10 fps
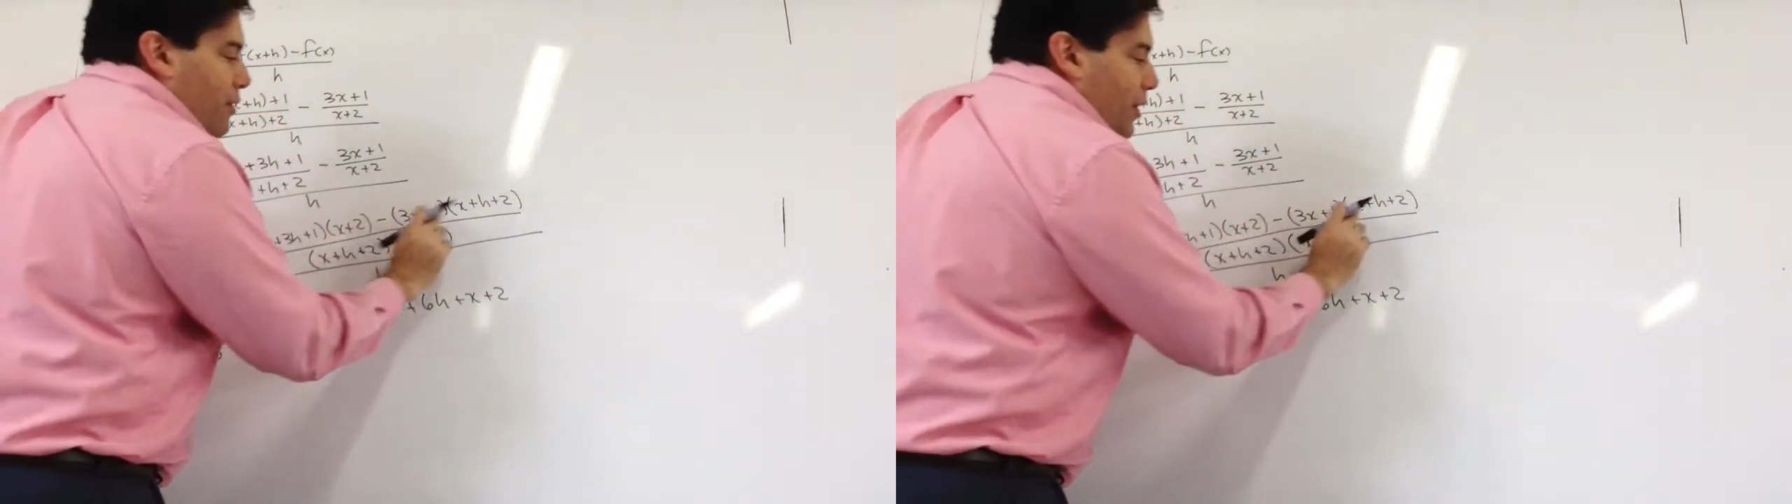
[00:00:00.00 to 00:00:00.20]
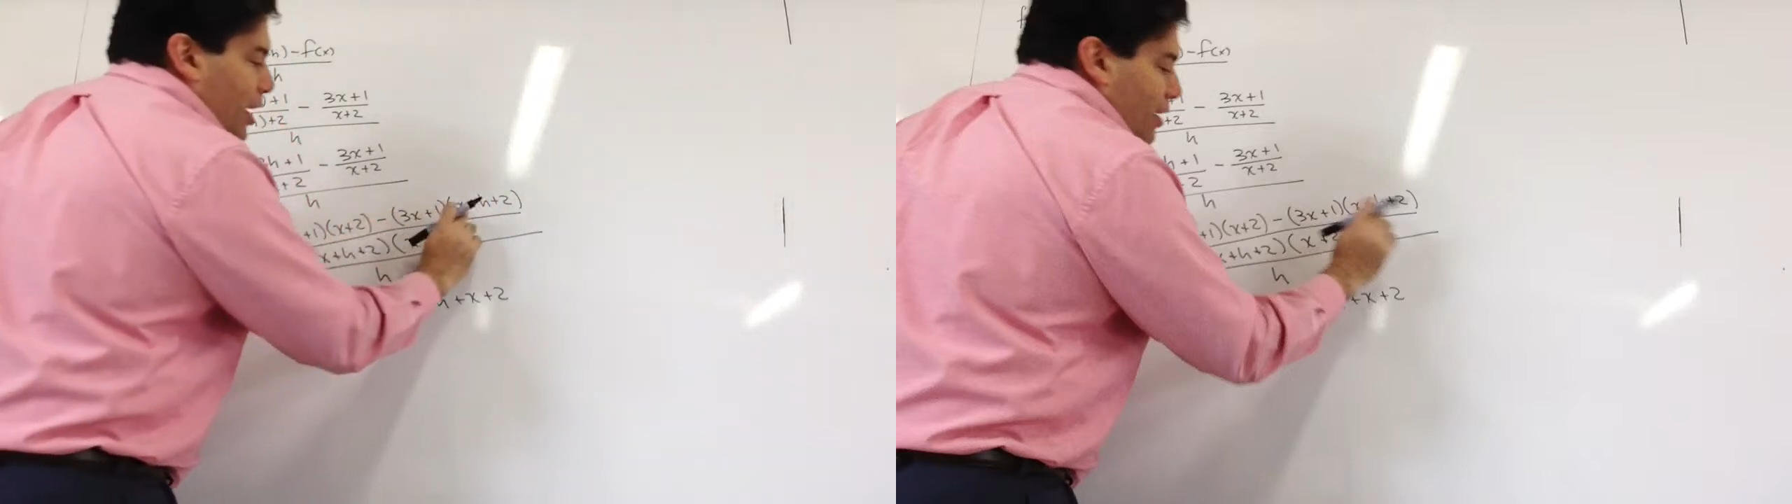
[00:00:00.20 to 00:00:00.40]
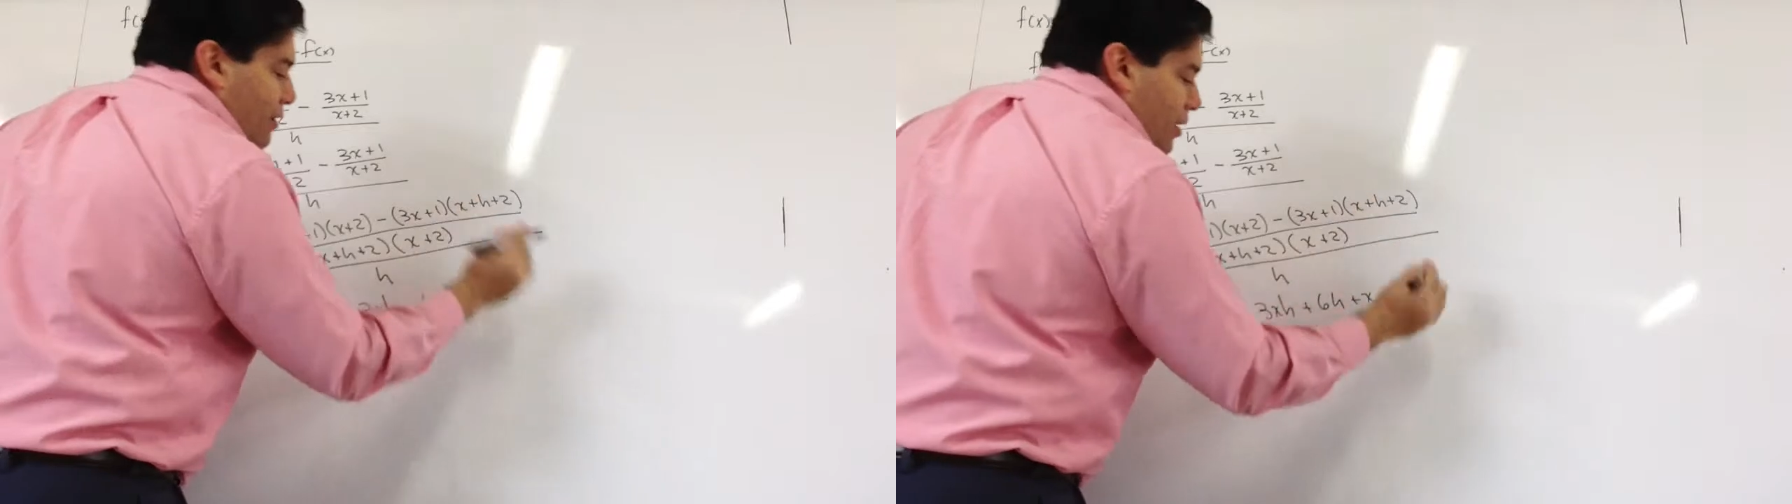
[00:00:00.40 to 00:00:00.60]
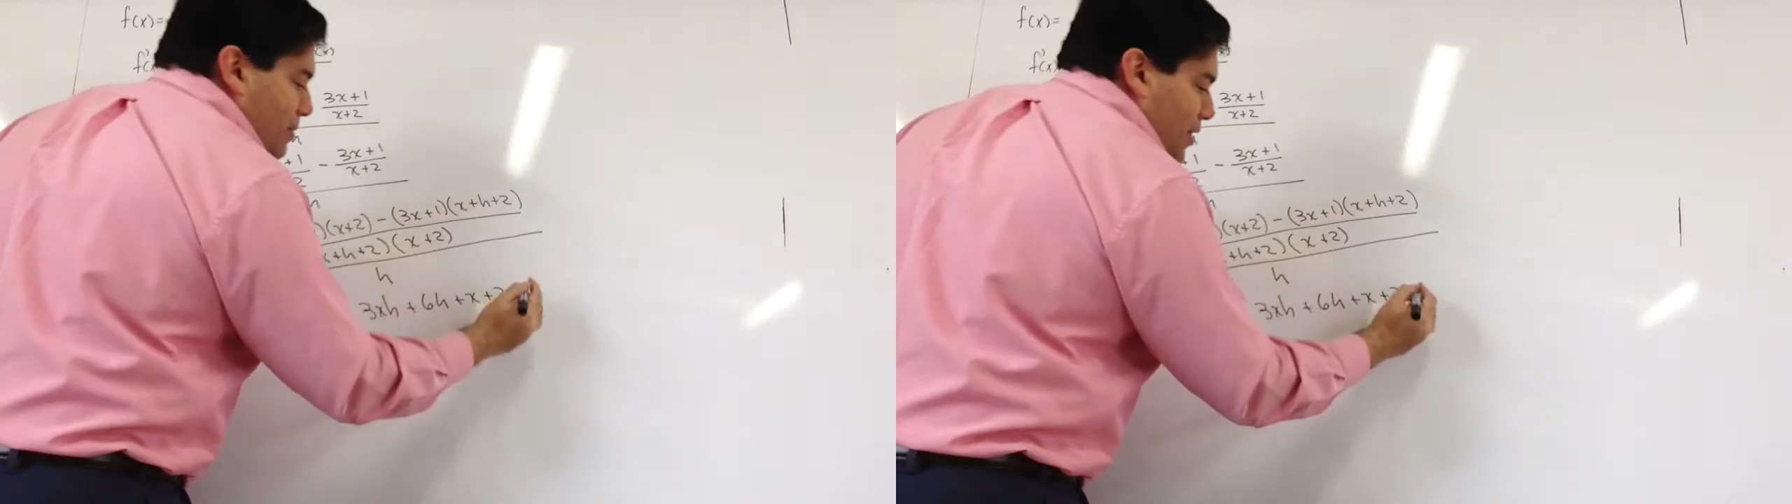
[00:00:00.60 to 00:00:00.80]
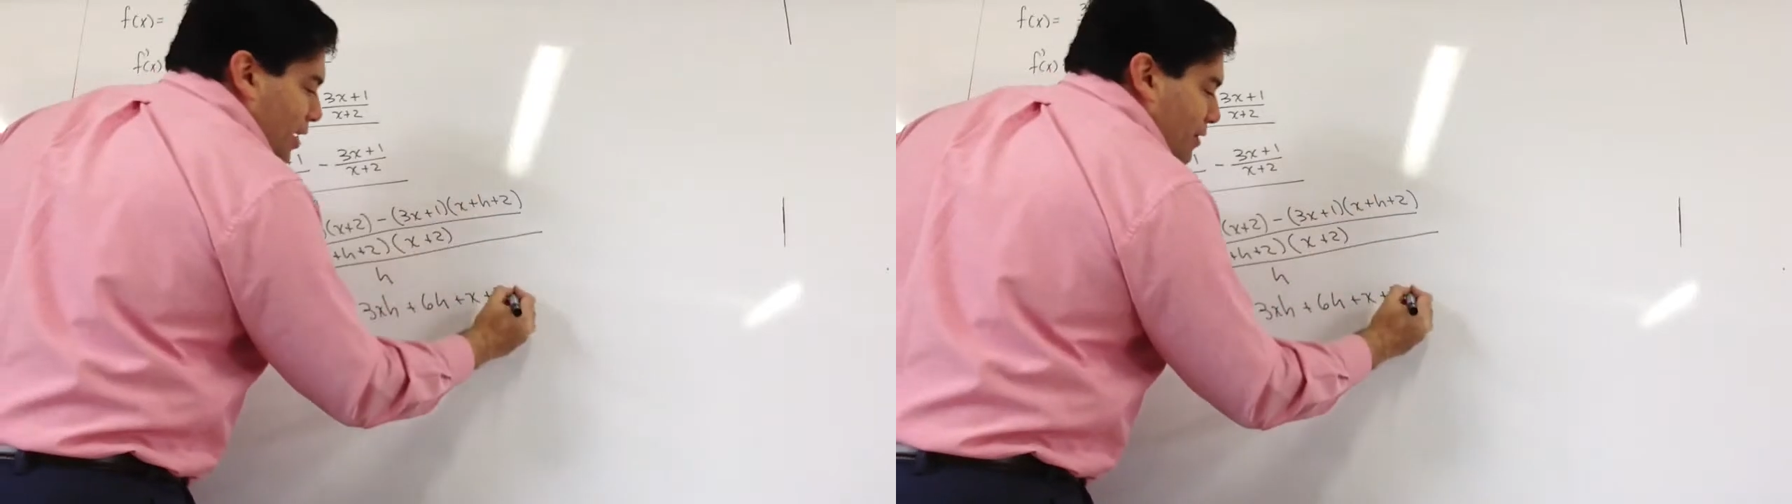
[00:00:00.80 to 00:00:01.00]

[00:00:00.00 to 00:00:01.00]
3x times x